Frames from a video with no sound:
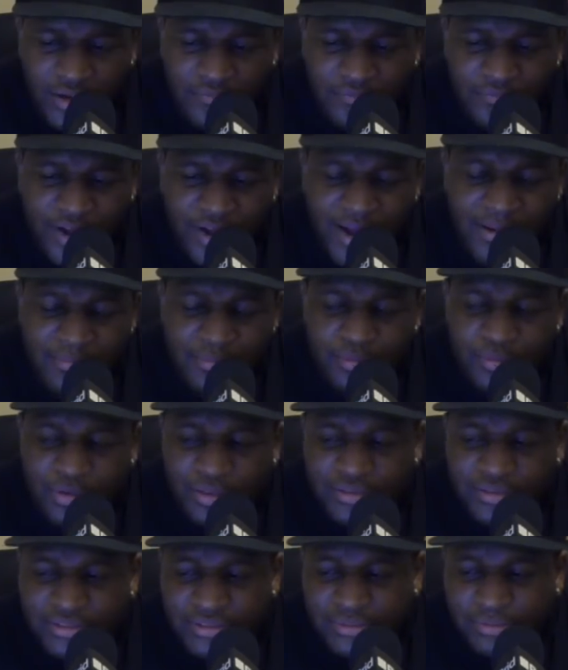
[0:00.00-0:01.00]
vibe
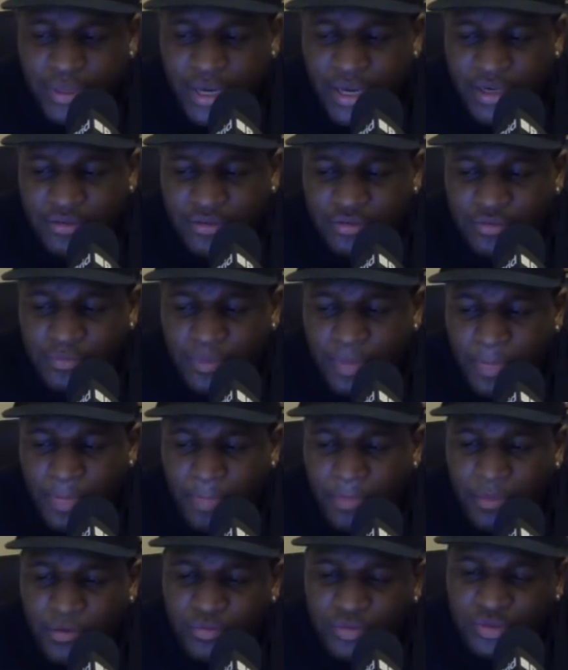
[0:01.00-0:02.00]
throughout this battle,
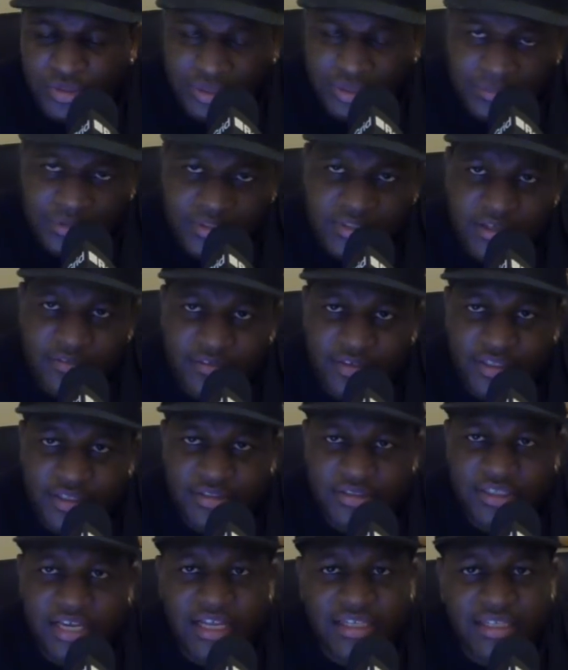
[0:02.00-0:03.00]
some
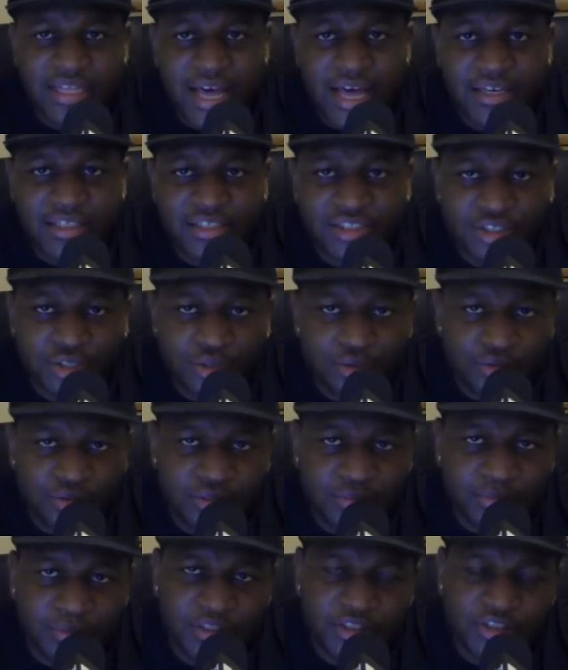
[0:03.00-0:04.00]
serious, a lot of
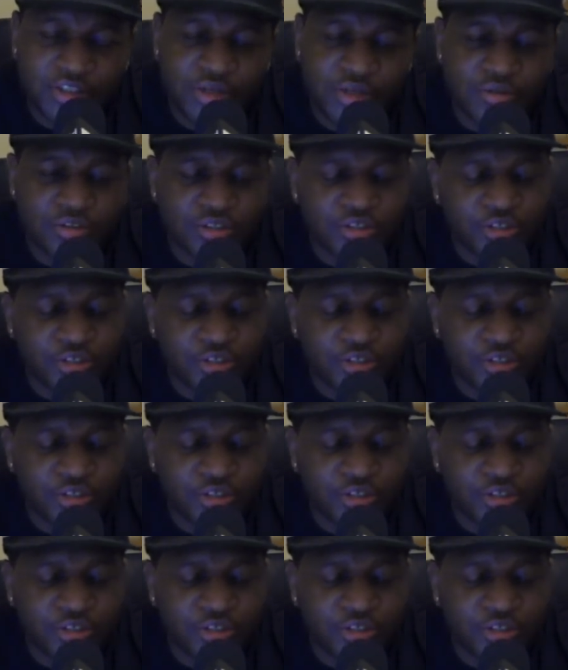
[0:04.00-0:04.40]
jokes, but the jokes